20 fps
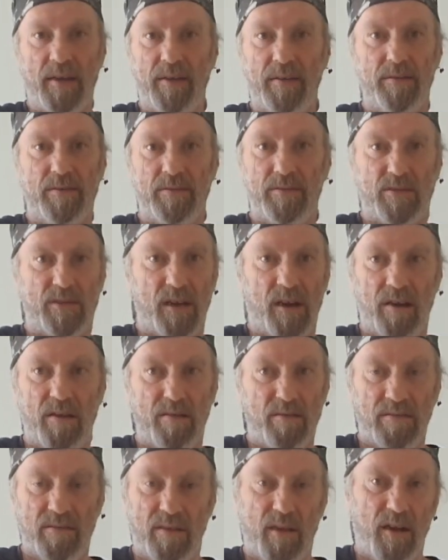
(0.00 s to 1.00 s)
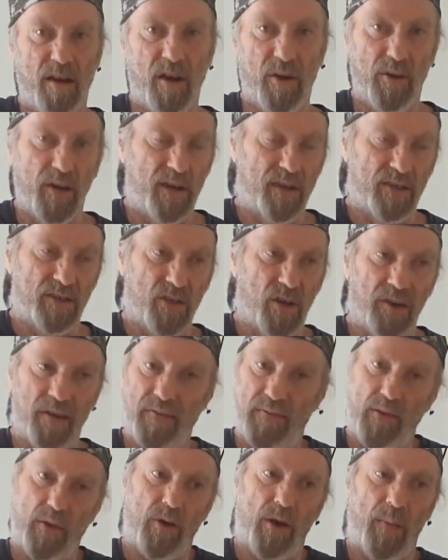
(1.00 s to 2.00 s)
Yeah. So, you know, it's like
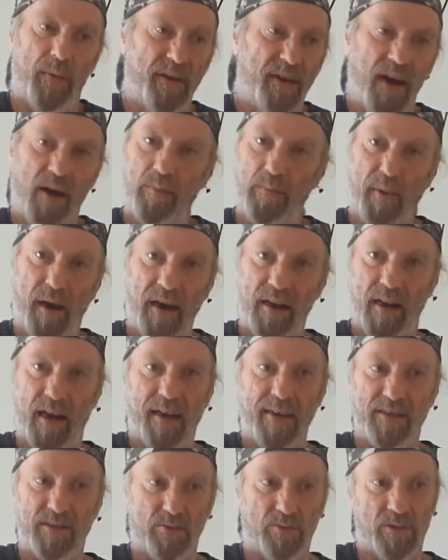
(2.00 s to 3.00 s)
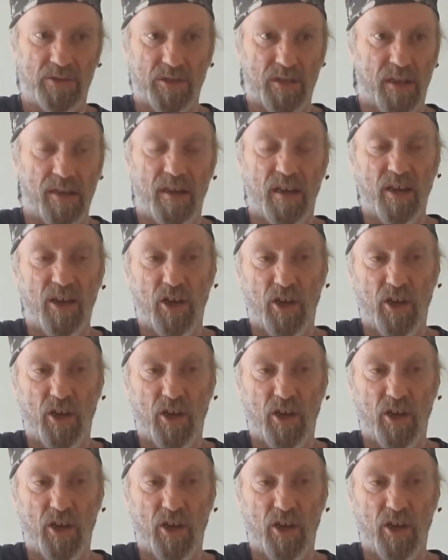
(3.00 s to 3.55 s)
if you're going down back lanes, we're saying,